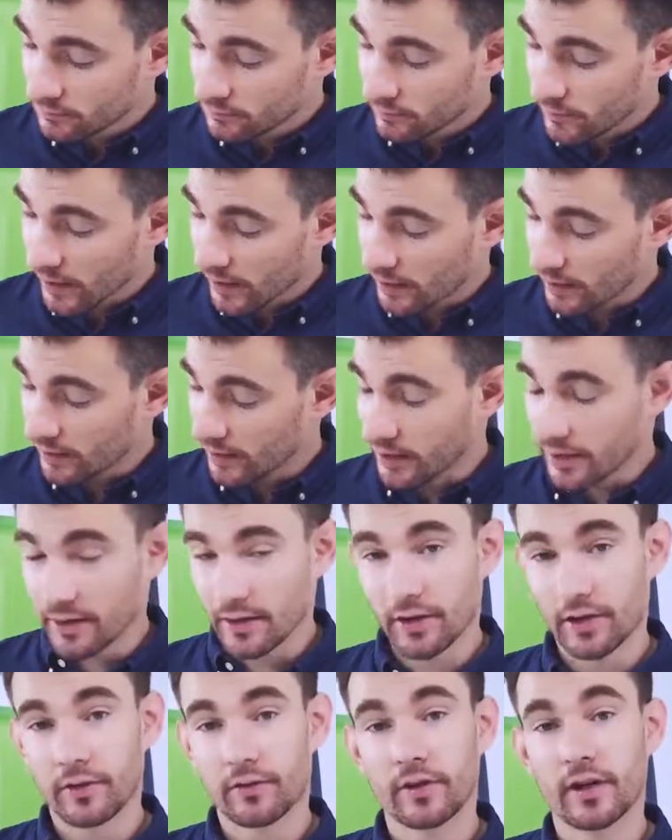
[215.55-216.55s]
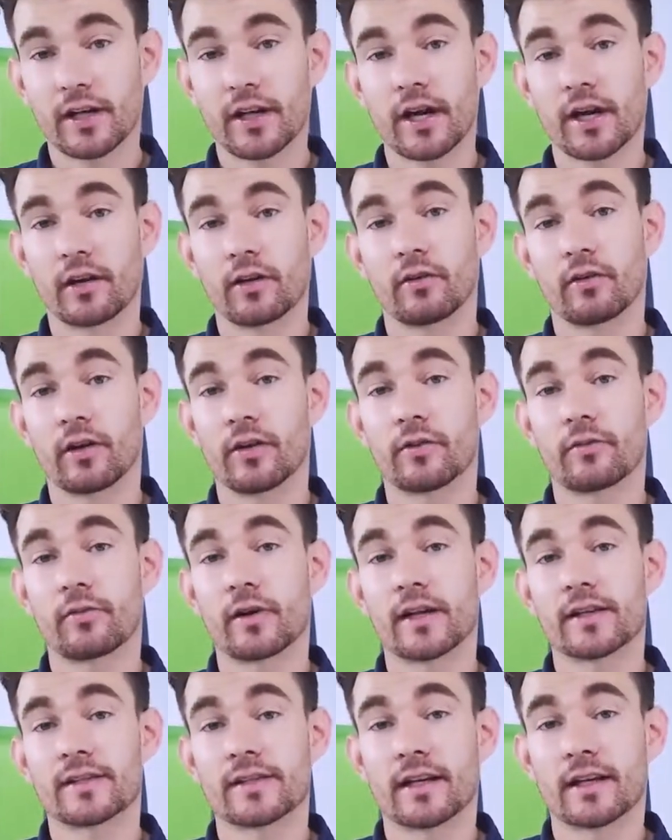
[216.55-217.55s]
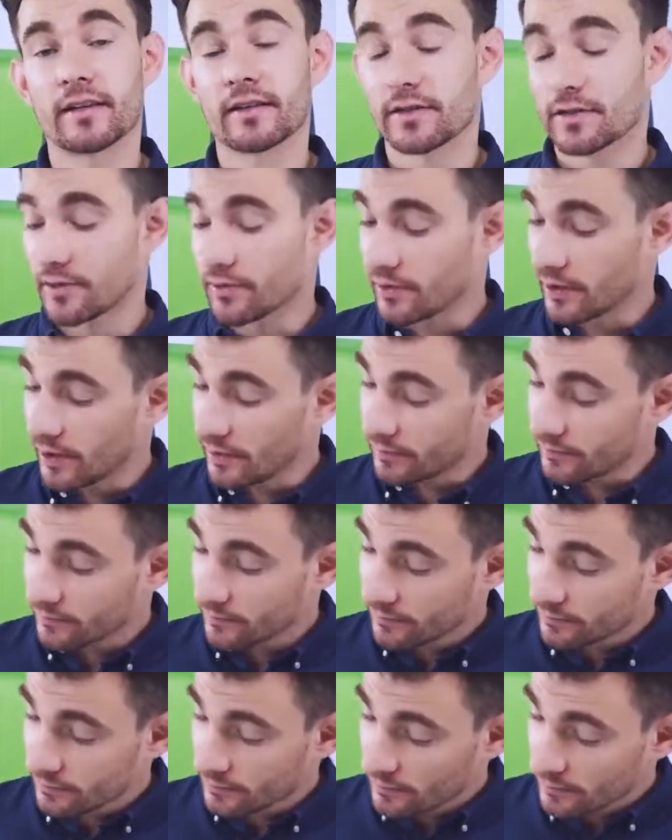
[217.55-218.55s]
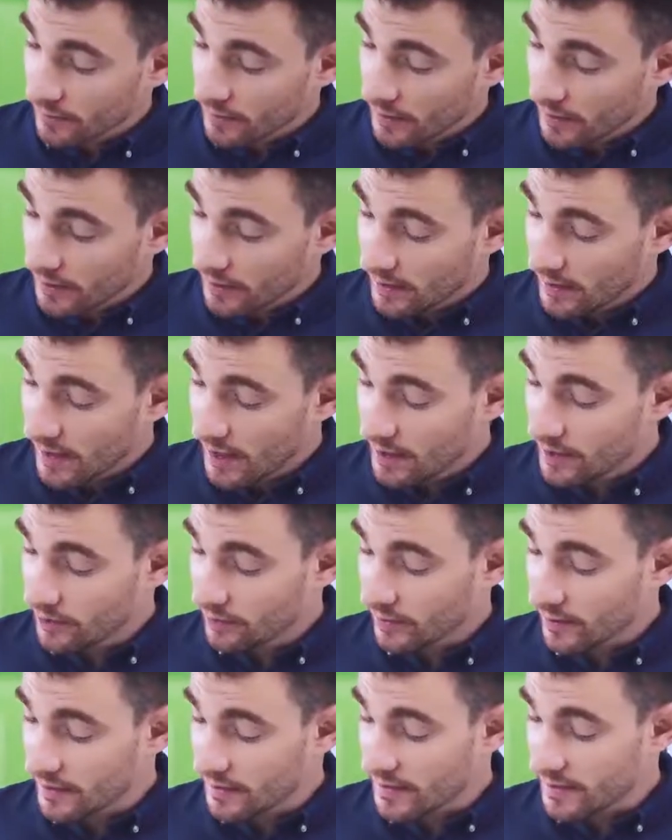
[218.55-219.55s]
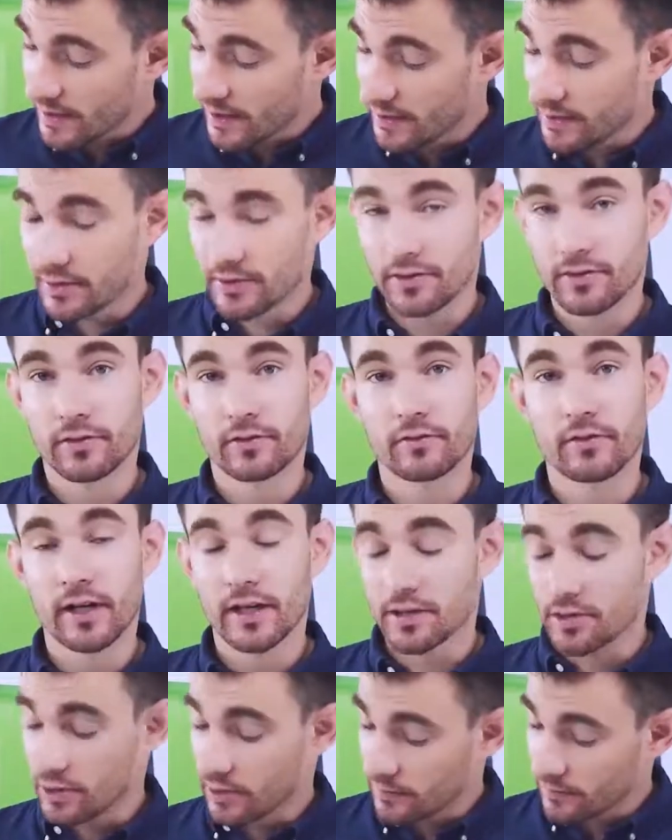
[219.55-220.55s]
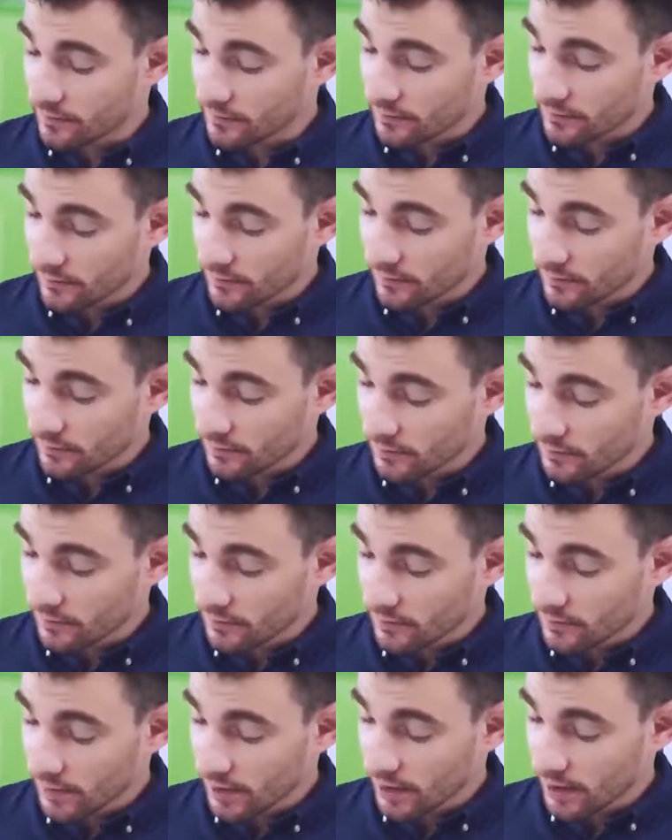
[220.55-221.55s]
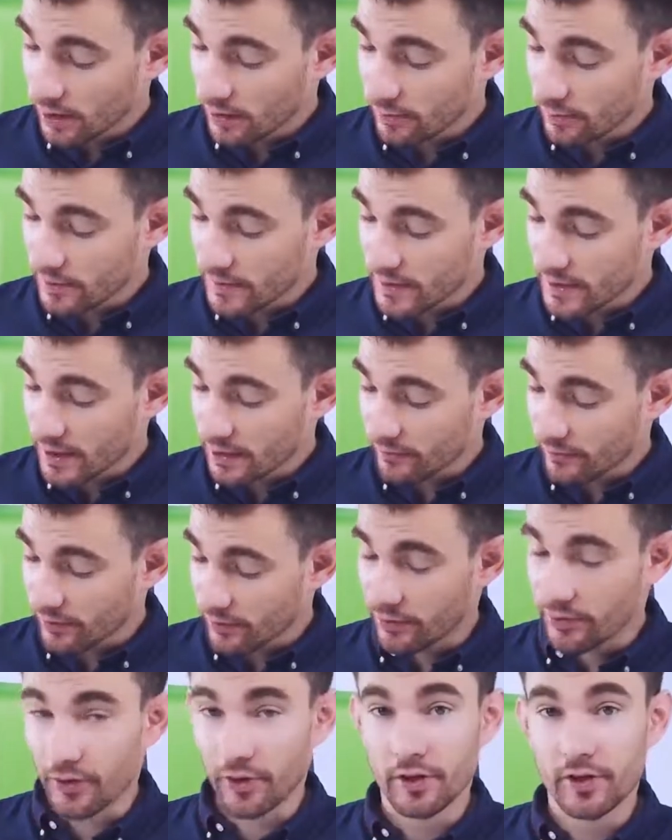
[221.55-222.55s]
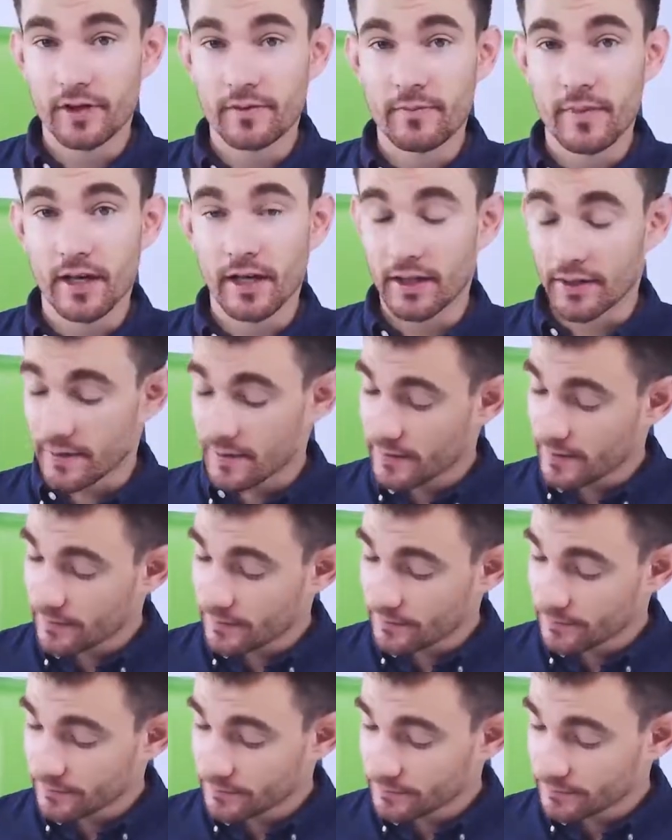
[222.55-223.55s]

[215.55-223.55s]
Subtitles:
by clicking the green arrow on the right side of the screen. Then you can set the duration. Here we'll set it for 30 minutes.